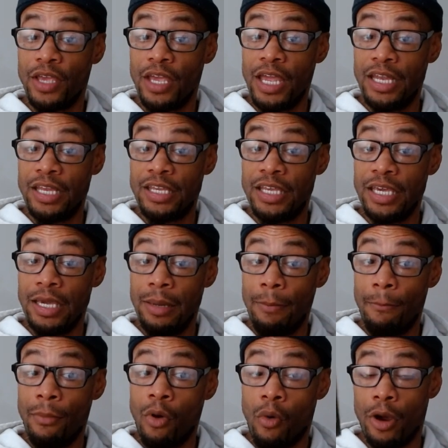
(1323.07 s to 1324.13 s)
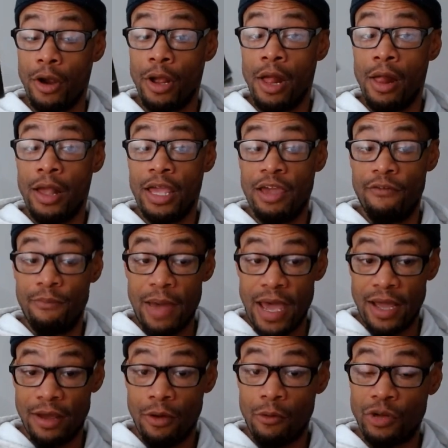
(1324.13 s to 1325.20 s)
N.T. more. Give back
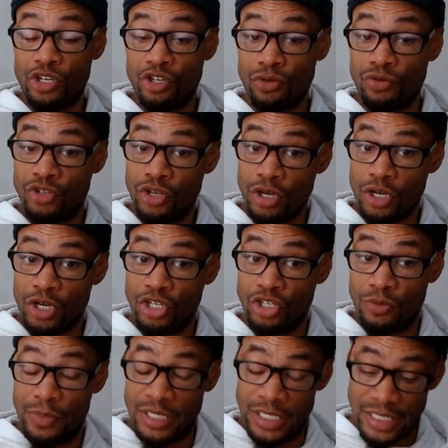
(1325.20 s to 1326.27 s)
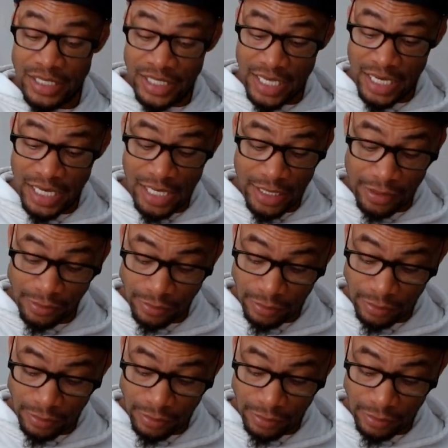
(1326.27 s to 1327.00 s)
what you took because you've been stealing.